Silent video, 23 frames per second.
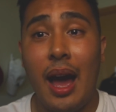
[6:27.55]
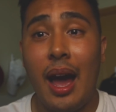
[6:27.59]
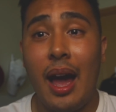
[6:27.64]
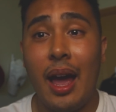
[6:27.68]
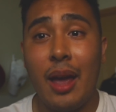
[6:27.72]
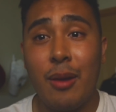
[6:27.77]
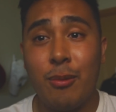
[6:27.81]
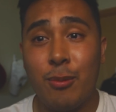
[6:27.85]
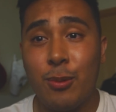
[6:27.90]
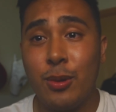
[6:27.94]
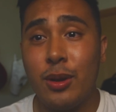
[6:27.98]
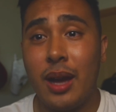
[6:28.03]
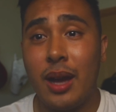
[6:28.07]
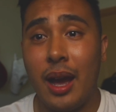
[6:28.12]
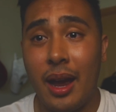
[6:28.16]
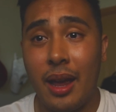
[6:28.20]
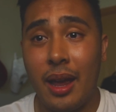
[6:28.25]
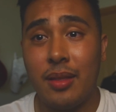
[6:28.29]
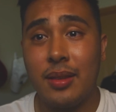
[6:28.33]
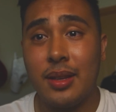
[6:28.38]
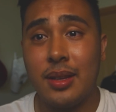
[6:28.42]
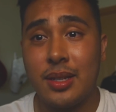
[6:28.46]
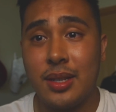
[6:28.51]
I would
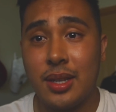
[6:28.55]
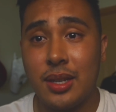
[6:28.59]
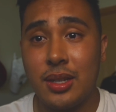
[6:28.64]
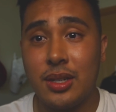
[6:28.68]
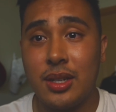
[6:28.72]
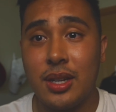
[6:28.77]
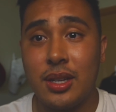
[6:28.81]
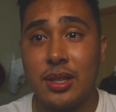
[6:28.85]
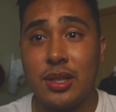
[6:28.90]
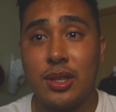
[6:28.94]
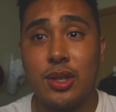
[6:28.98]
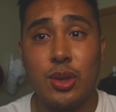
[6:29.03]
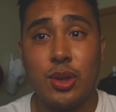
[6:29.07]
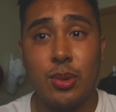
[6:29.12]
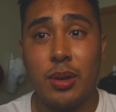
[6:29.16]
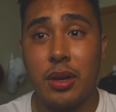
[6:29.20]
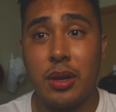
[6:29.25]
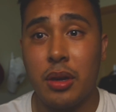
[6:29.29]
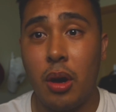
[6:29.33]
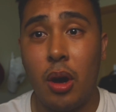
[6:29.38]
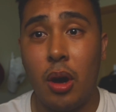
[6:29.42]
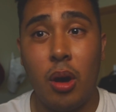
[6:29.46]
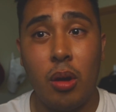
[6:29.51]
highly suggest
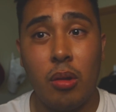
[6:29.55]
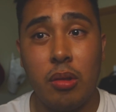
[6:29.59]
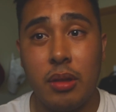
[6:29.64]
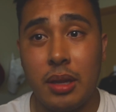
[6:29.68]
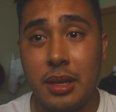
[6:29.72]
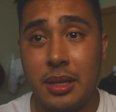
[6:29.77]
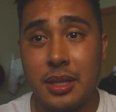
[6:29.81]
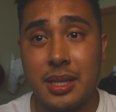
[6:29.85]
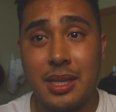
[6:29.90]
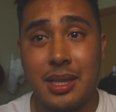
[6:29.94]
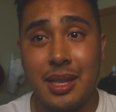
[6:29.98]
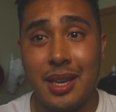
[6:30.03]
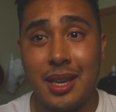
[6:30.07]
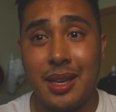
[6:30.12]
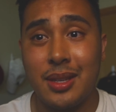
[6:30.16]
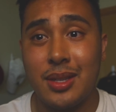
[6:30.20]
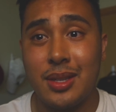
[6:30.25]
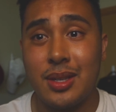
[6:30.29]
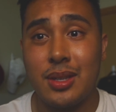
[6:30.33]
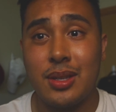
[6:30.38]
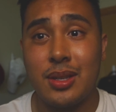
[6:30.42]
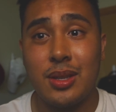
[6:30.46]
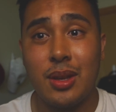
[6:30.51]
doing all these
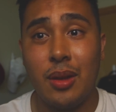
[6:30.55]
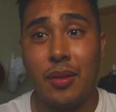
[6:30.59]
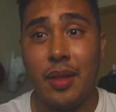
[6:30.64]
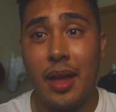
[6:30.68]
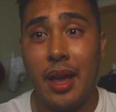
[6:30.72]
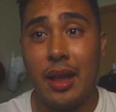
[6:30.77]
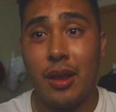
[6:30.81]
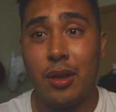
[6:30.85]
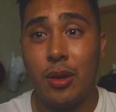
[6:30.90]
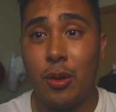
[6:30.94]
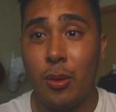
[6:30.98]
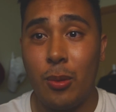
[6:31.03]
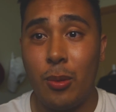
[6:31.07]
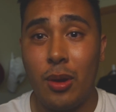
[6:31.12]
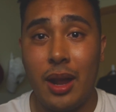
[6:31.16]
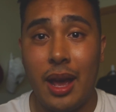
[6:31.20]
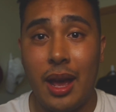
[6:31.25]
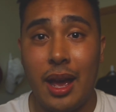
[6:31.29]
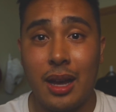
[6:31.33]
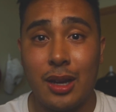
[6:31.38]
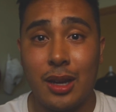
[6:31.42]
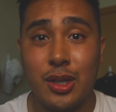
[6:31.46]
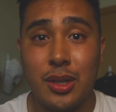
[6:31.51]
things so that you would
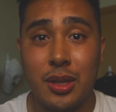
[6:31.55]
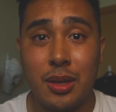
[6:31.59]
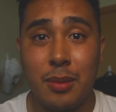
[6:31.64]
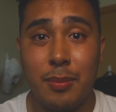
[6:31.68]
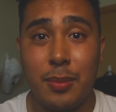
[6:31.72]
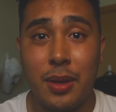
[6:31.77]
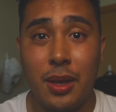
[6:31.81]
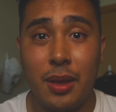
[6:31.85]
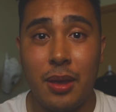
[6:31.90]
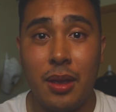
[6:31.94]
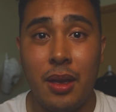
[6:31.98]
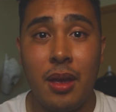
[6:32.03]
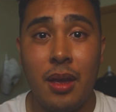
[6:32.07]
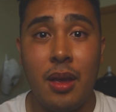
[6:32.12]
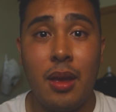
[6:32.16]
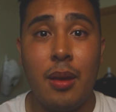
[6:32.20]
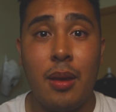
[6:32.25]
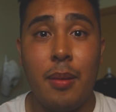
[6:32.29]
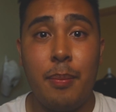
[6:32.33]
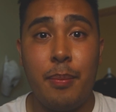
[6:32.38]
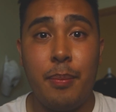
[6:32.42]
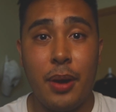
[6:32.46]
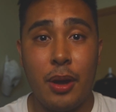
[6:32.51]
actually be
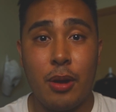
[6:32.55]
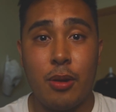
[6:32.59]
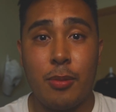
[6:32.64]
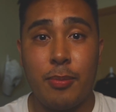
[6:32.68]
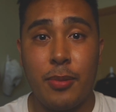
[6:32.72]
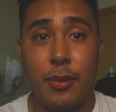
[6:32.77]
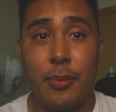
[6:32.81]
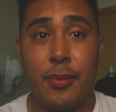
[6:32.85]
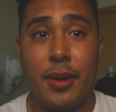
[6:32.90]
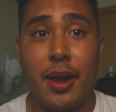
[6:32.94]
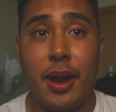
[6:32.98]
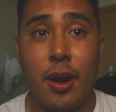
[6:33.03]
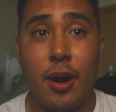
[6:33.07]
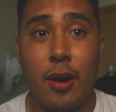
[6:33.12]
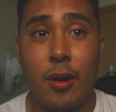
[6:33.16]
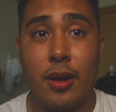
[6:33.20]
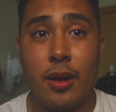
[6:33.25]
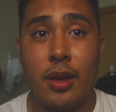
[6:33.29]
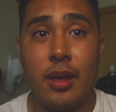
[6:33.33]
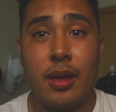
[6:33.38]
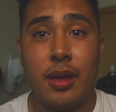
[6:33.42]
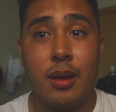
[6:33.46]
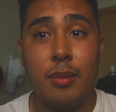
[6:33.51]
better
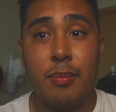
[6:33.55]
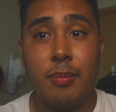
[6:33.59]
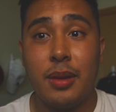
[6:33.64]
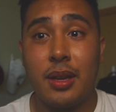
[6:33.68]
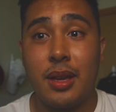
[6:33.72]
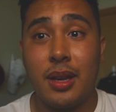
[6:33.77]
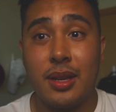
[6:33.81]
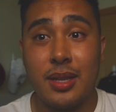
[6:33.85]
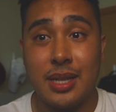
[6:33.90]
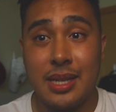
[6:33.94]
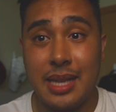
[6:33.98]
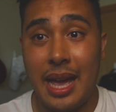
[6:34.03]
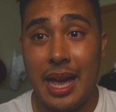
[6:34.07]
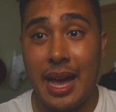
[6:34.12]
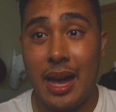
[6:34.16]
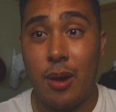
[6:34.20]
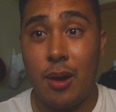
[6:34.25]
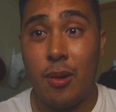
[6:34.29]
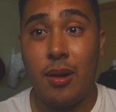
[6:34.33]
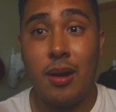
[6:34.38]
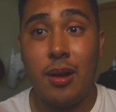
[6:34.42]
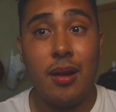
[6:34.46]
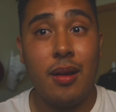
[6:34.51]
prepared, because
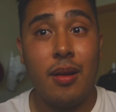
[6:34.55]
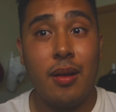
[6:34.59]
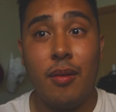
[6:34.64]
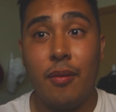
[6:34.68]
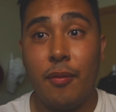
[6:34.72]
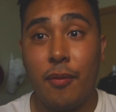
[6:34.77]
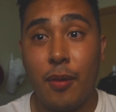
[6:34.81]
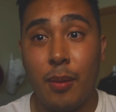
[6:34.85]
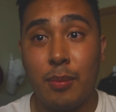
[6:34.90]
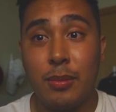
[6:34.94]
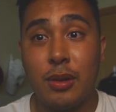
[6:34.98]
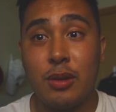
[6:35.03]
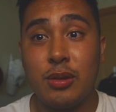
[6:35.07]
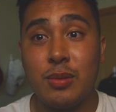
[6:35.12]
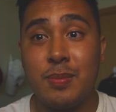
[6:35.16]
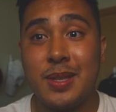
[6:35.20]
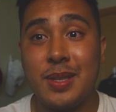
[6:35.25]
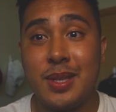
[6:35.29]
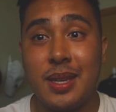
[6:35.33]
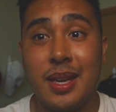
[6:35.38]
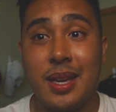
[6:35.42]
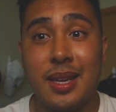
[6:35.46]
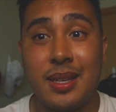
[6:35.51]
now from those
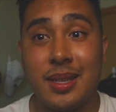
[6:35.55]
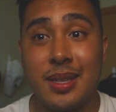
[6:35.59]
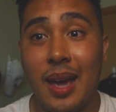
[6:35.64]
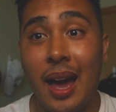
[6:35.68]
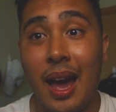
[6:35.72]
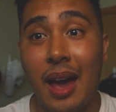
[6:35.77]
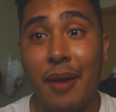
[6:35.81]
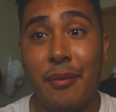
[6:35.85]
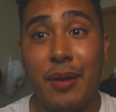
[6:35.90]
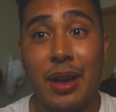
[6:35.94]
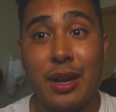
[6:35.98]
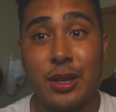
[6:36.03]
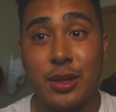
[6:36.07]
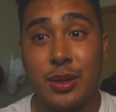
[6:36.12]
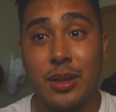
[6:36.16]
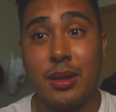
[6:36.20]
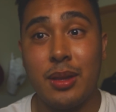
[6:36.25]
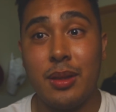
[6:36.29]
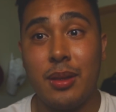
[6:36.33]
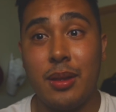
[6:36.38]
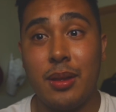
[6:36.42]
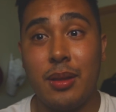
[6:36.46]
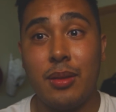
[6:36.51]
mistakes I've
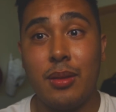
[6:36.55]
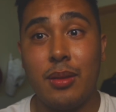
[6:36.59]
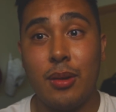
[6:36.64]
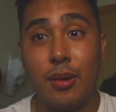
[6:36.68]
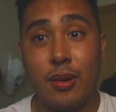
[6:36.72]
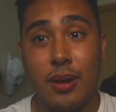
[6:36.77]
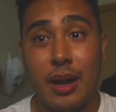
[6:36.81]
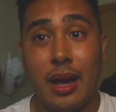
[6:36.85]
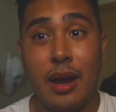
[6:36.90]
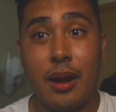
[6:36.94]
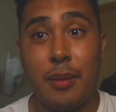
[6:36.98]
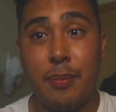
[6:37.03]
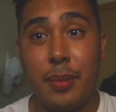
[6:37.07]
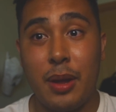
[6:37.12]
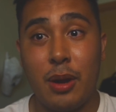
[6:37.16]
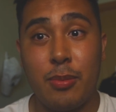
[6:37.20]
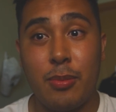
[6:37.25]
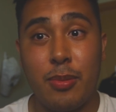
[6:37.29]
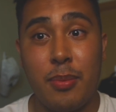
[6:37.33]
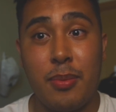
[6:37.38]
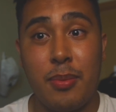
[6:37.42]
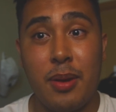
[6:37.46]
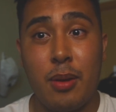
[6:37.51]
actually learned how to better
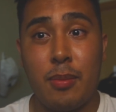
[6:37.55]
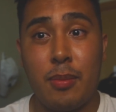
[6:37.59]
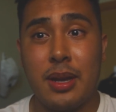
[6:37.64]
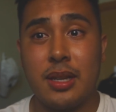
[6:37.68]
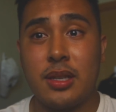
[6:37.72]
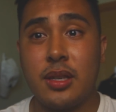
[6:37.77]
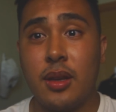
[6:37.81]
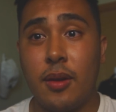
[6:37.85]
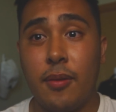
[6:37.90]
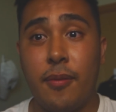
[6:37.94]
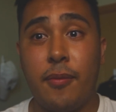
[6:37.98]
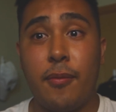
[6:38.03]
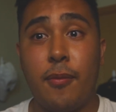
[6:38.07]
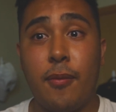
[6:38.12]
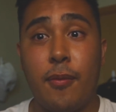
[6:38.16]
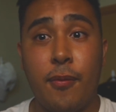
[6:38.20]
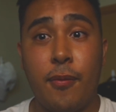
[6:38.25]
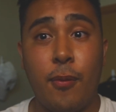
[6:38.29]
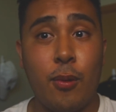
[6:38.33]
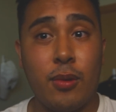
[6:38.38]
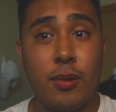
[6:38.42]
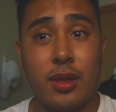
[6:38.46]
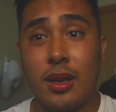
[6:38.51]
prepare myself
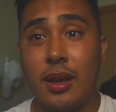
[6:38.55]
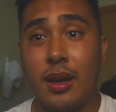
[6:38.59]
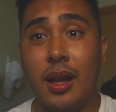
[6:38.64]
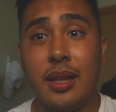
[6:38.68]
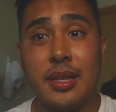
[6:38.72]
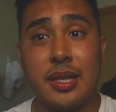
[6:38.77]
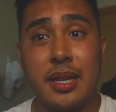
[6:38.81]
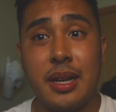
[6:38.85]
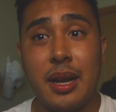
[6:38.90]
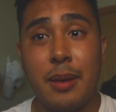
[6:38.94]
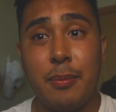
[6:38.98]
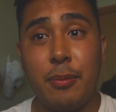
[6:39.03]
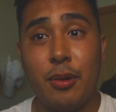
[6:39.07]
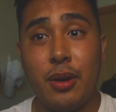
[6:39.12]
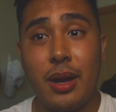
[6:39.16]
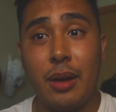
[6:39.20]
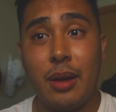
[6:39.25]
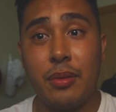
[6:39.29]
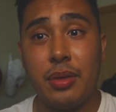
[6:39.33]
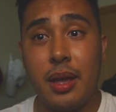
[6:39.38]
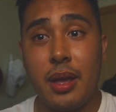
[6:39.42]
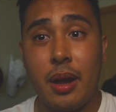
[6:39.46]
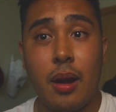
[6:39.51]
for the content I put
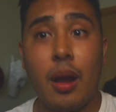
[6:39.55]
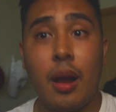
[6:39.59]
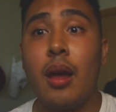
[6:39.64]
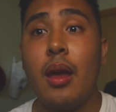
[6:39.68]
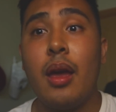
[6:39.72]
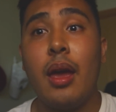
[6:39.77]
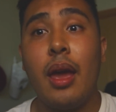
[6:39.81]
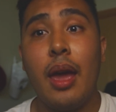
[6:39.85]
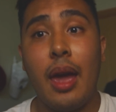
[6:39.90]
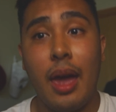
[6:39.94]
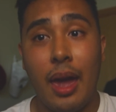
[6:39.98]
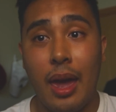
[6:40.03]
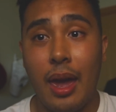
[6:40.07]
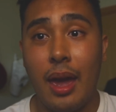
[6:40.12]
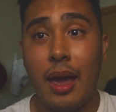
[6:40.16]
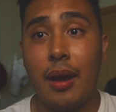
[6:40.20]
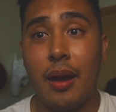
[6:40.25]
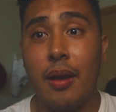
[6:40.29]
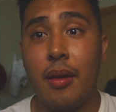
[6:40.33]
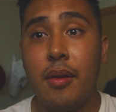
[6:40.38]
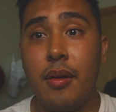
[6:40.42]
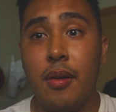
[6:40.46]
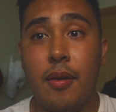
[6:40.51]
out there
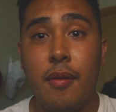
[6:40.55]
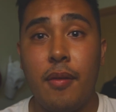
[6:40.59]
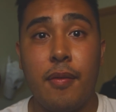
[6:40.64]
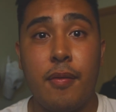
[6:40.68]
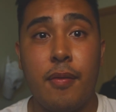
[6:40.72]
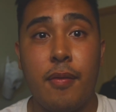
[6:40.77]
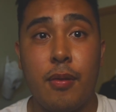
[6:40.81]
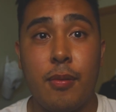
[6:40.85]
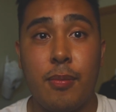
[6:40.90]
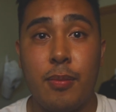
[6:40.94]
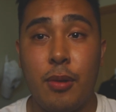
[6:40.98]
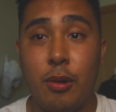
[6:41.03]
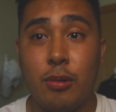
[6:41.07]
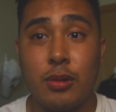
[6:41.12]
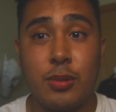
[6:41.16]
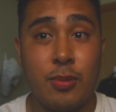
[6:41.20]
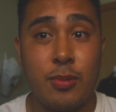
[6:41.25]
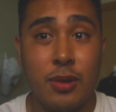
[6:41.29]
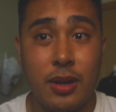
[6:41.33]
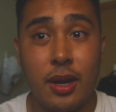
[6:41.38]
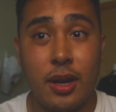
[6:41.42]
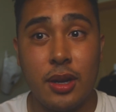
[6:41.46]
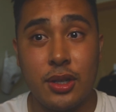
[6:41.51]
and for
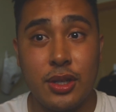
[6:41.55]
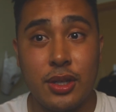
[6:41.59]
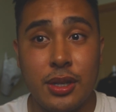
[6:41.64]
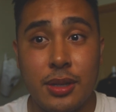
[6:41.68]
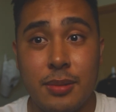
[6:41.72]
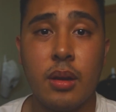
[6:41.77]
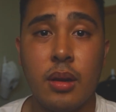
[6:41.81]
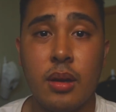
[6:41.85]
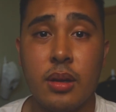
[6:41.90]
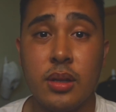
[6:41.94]
post-production.